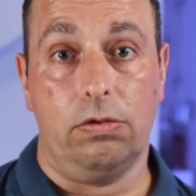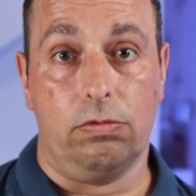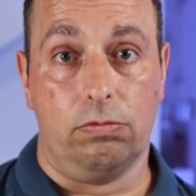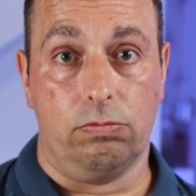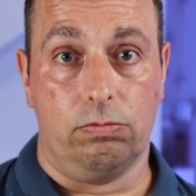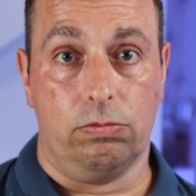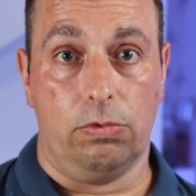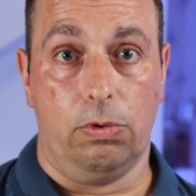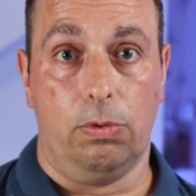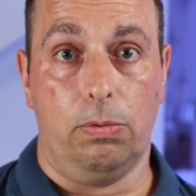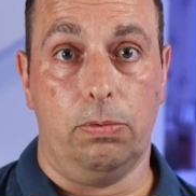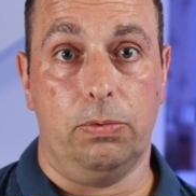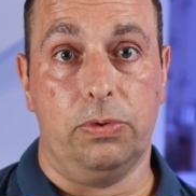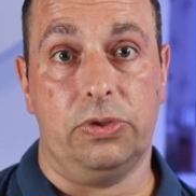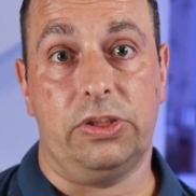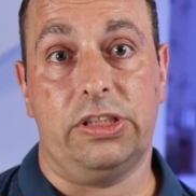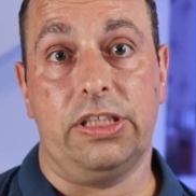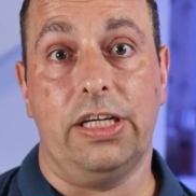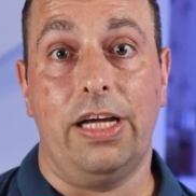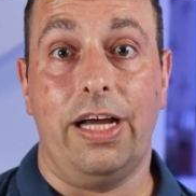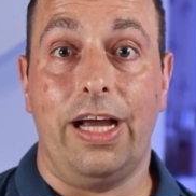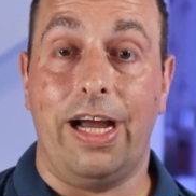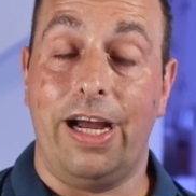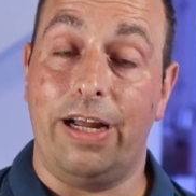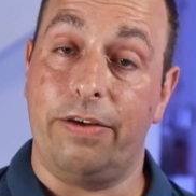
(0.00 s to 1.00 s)
rules
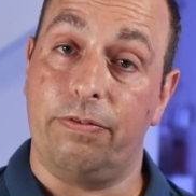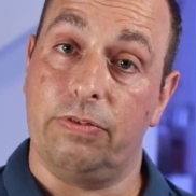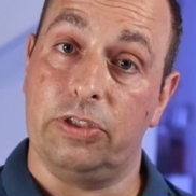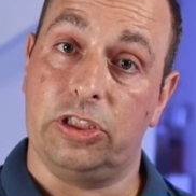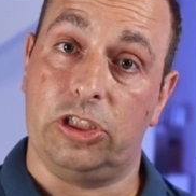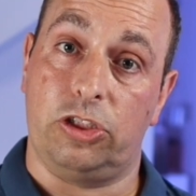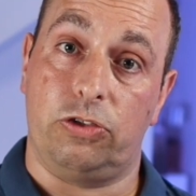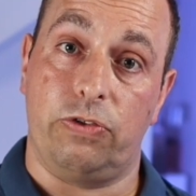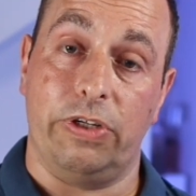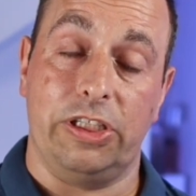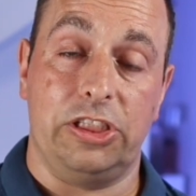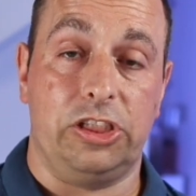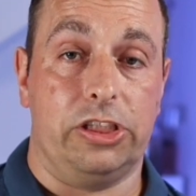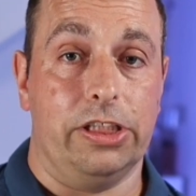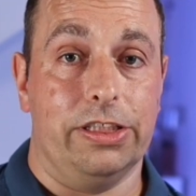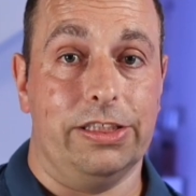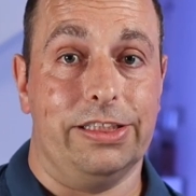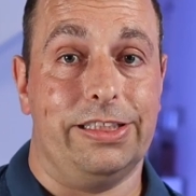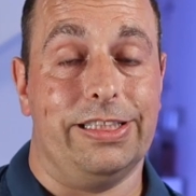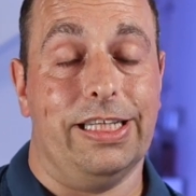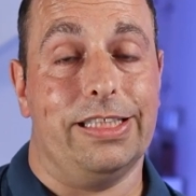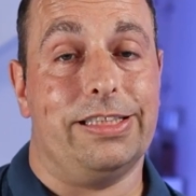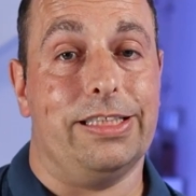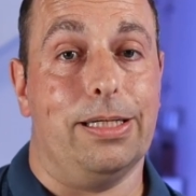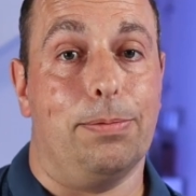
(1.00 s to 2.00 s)
and restrictions
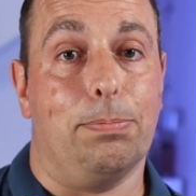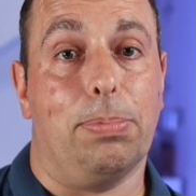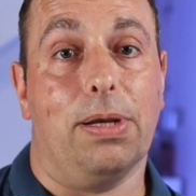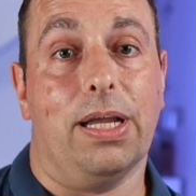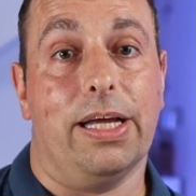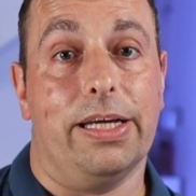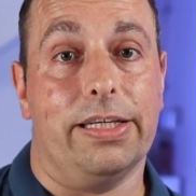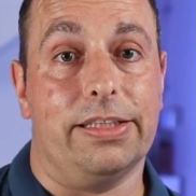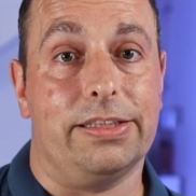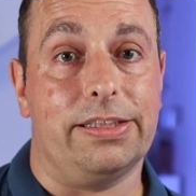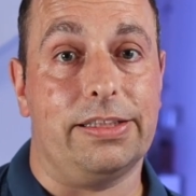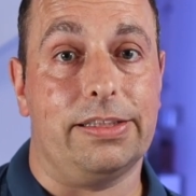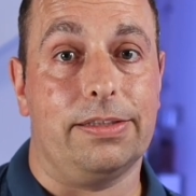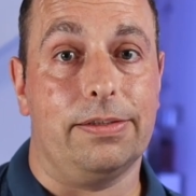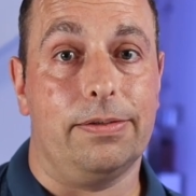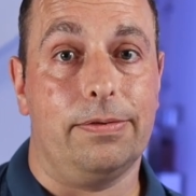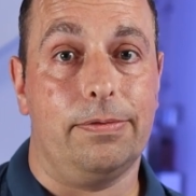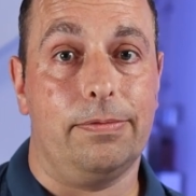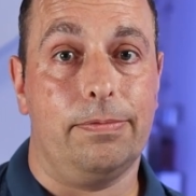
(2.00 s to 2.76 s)
set in place.